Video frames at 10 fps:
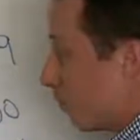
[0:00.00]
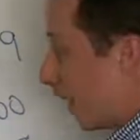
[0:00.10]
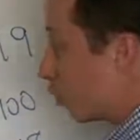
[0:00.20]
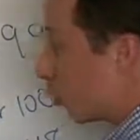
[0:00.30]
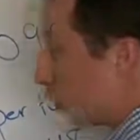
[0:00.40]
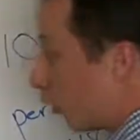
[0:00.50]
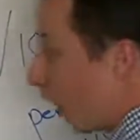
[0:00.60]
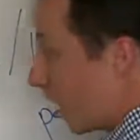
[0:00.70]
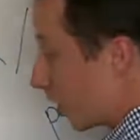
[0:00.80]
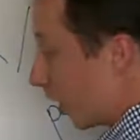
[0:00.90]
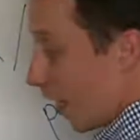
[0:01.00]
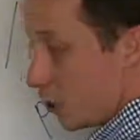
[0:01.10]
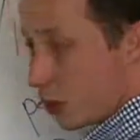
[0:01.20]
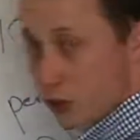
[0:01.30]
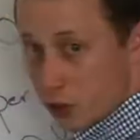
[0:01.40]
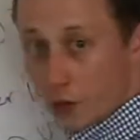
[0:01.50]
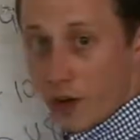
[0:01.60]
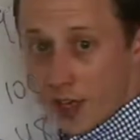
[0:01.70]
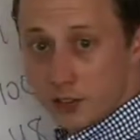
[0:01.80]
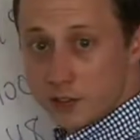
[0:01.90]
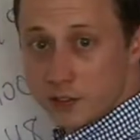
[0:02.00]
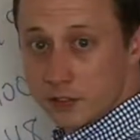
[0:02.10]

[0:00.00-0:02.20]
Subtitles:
making sure your classification is correct,